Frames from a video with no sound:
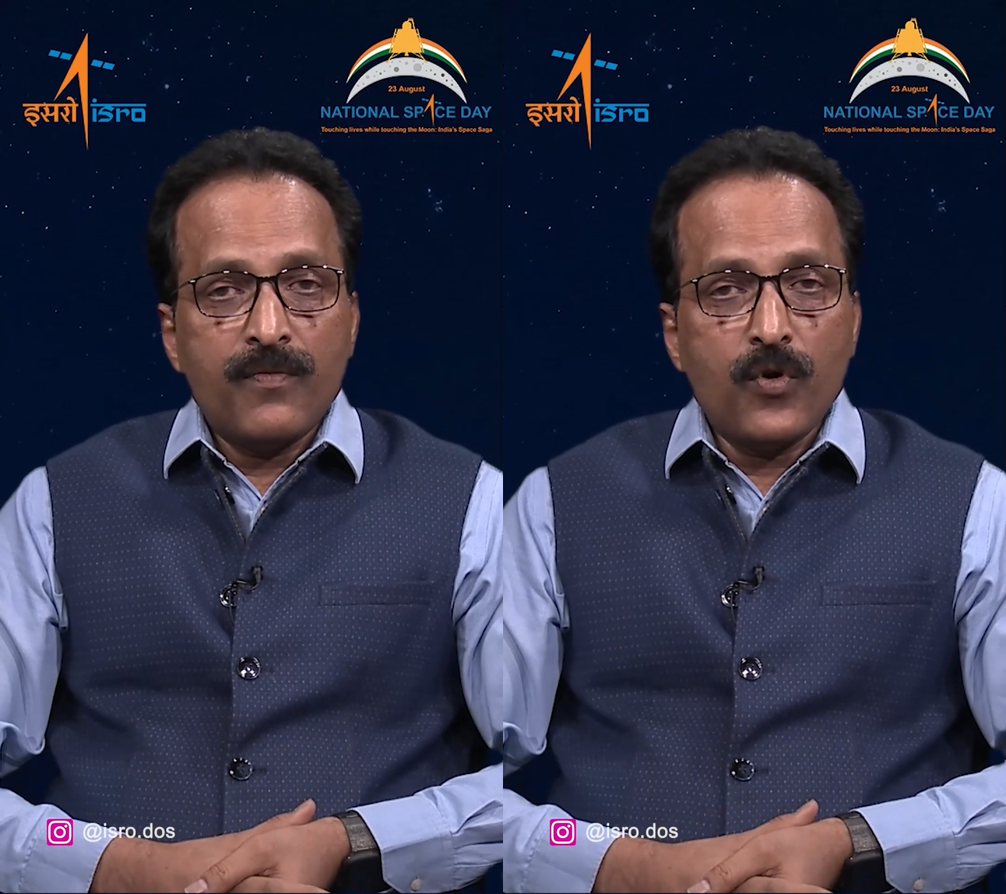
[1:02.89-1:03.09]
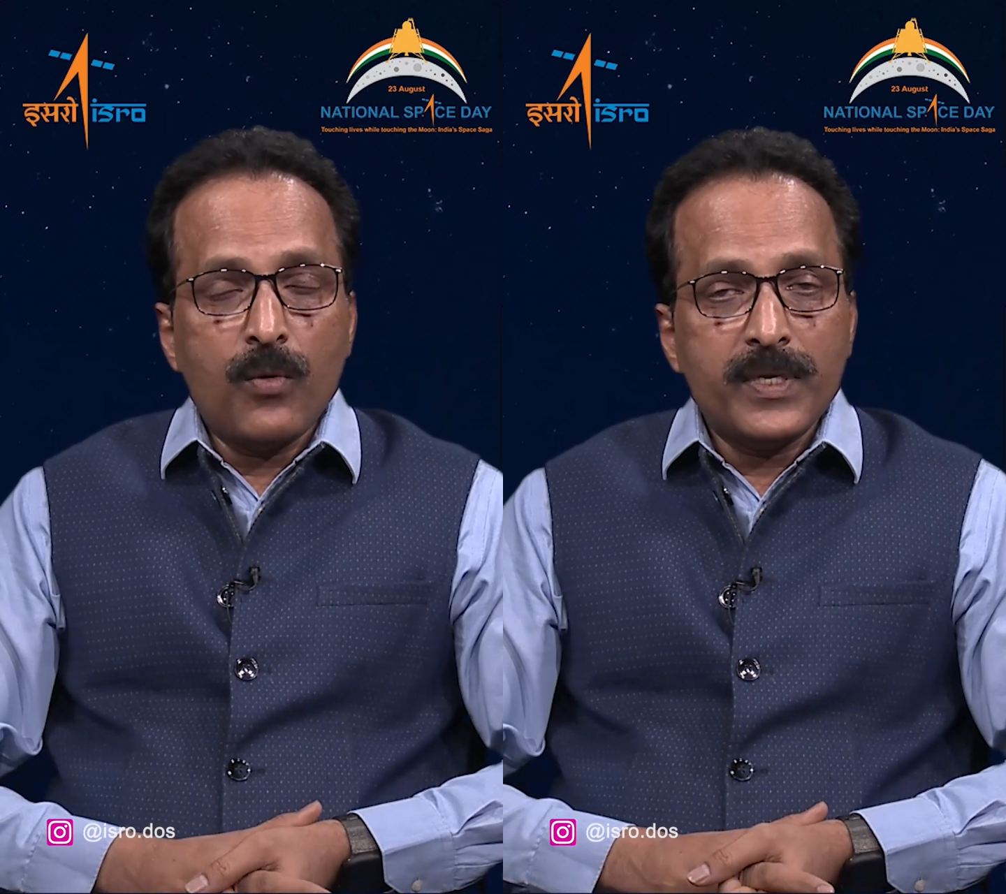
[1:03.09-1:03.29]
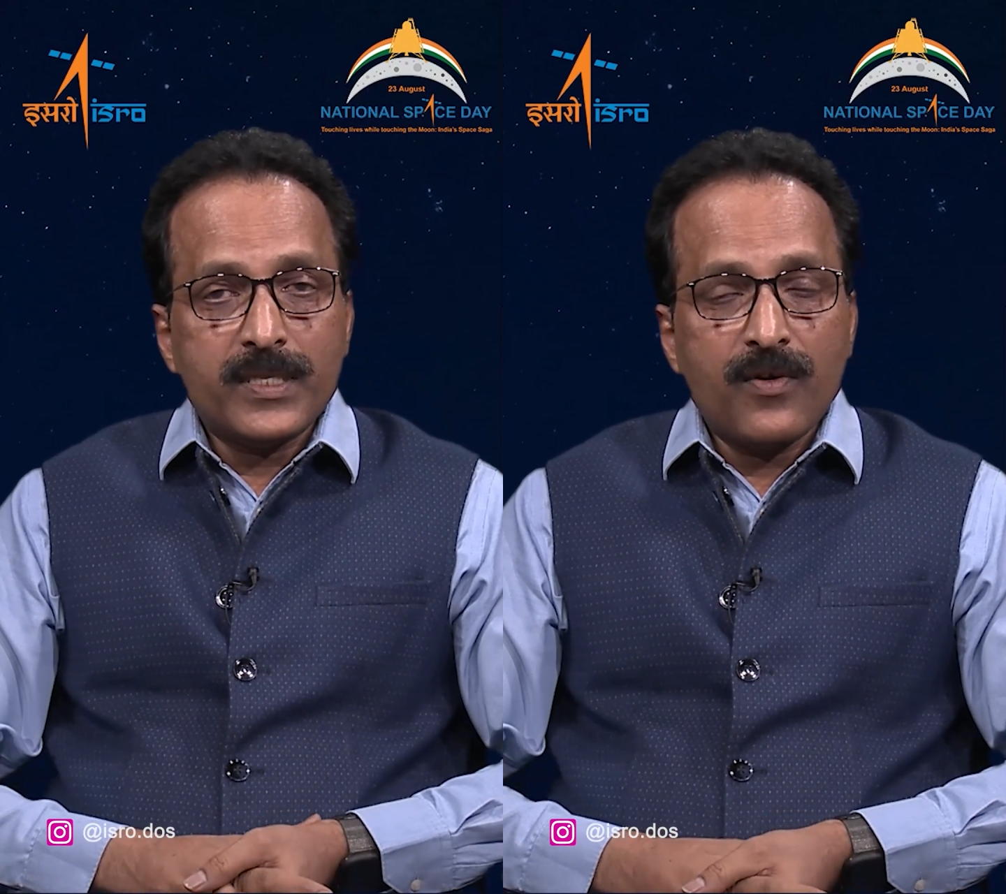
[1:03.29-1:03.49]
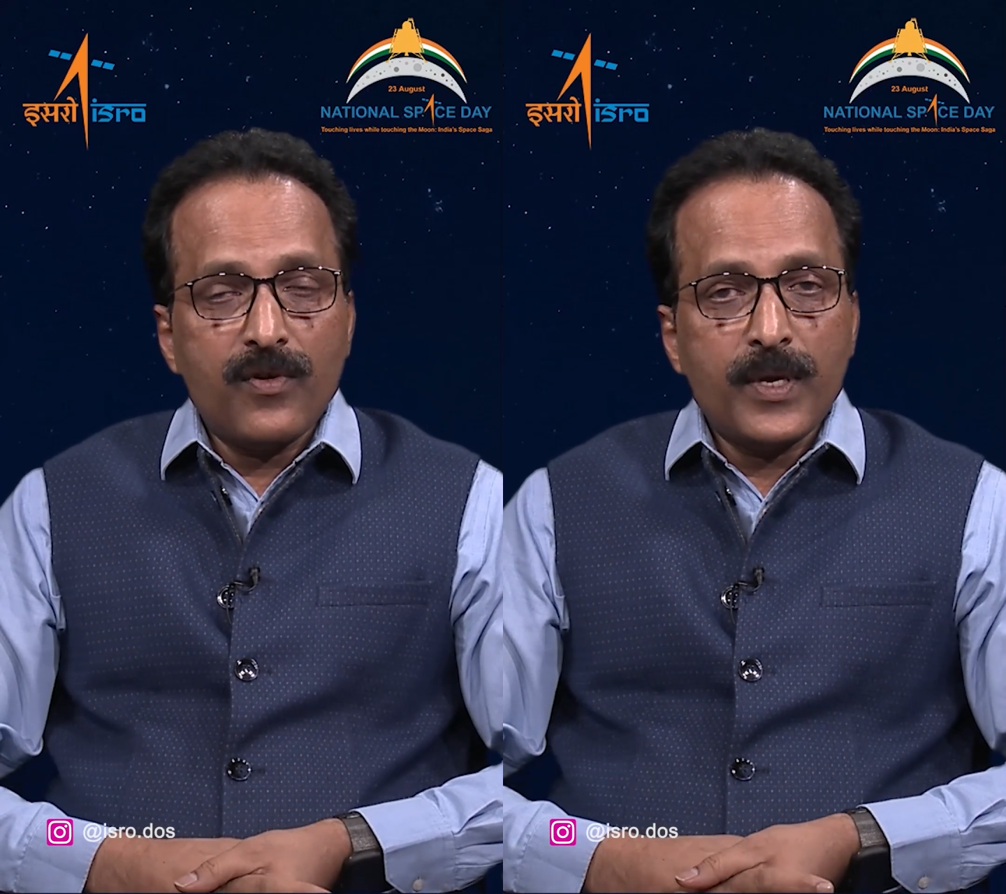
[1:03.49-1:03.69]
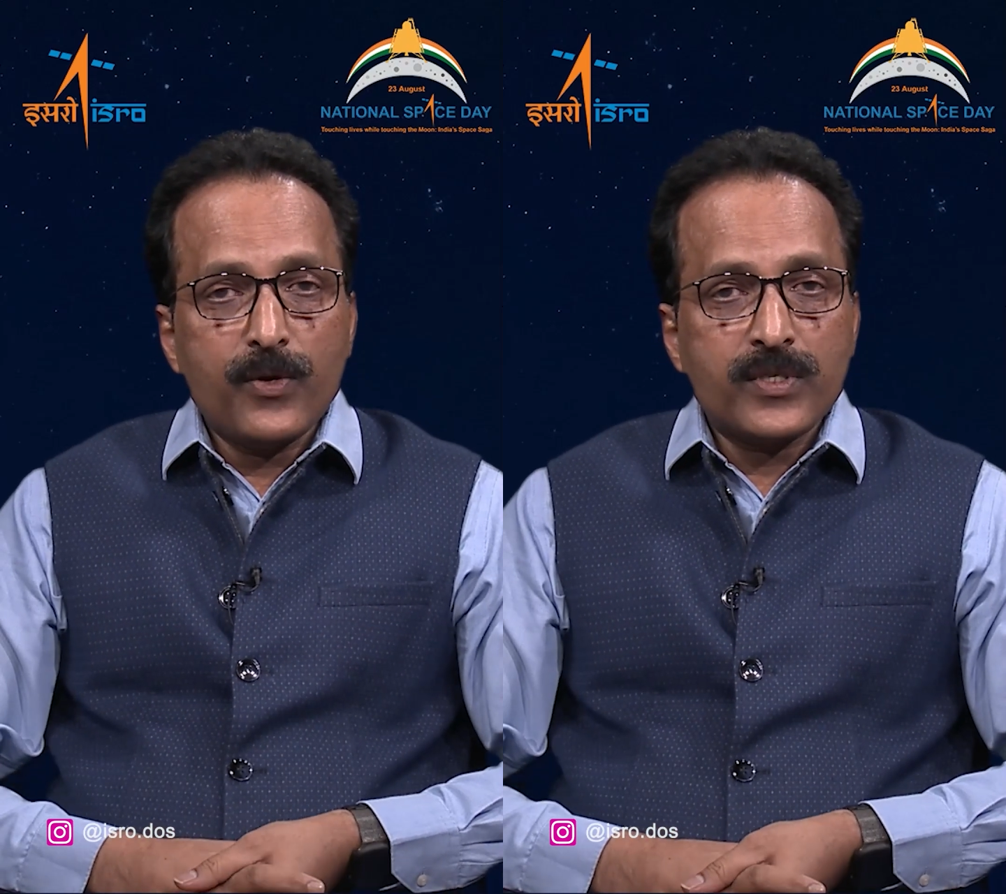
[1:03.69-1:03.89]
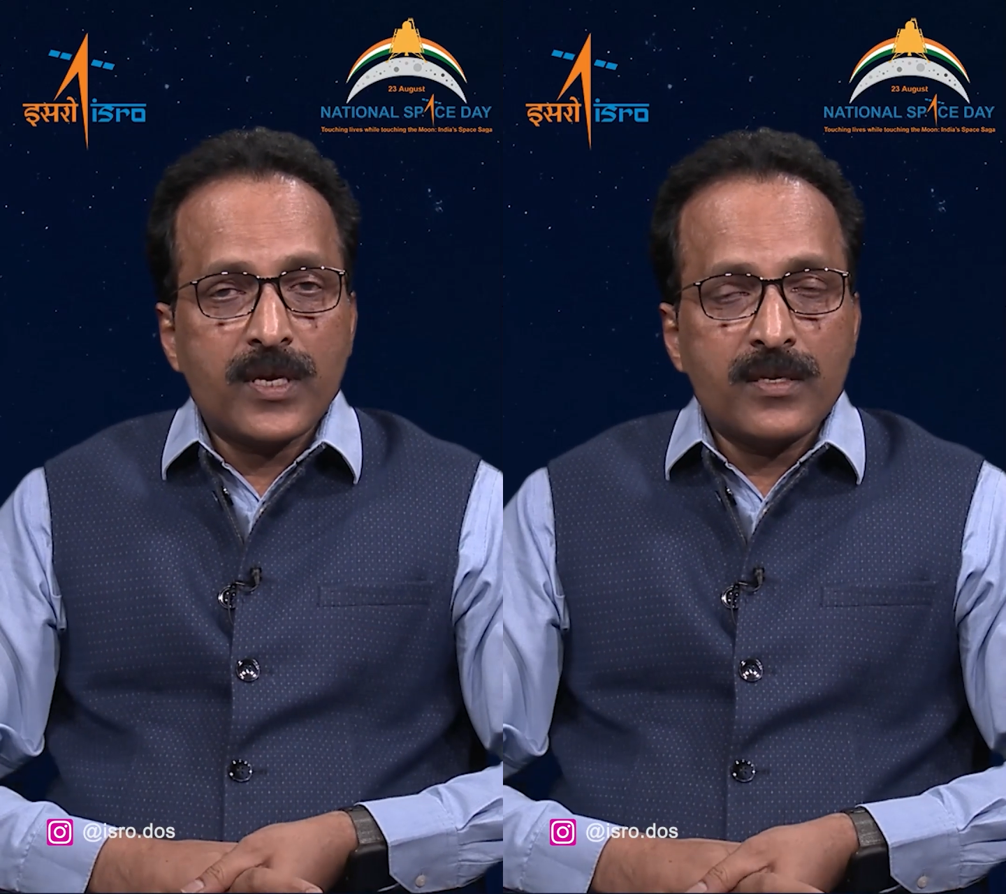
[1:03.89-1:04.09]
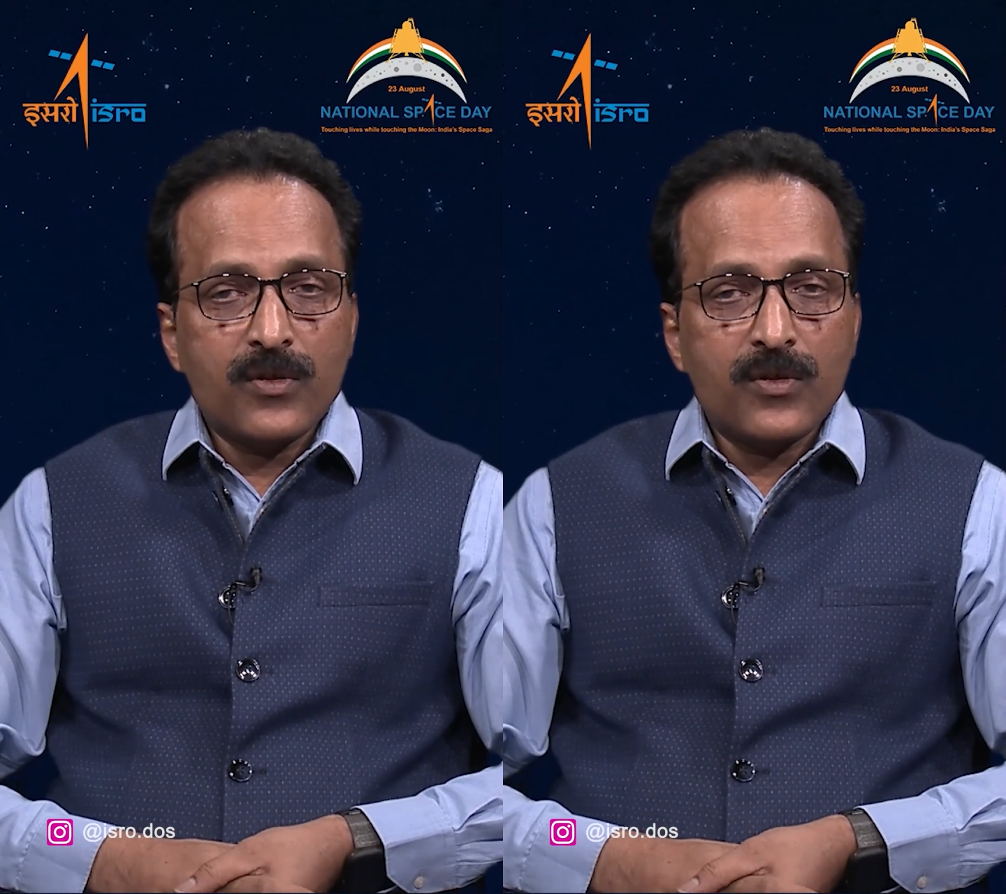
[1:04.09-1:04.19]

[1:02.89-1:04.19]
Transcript: Vyomitra will be using